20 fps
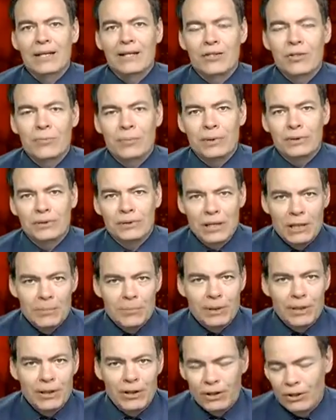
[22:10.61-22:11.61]
You've been
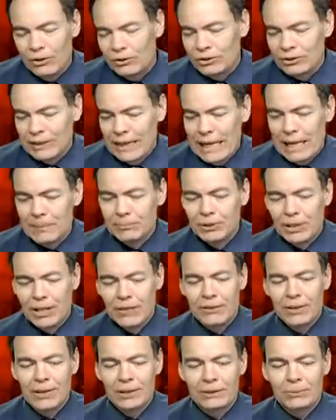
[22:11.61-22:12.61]
keeping close tabs
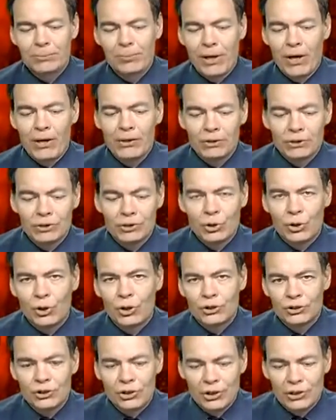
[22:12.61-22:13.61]
on this. Bear
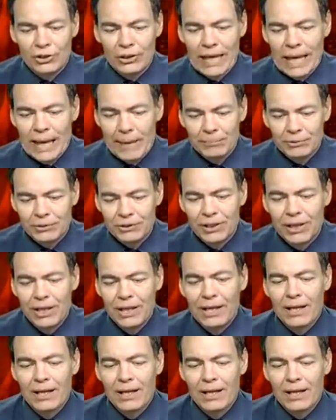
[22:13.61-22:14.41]
Stearns collapsed.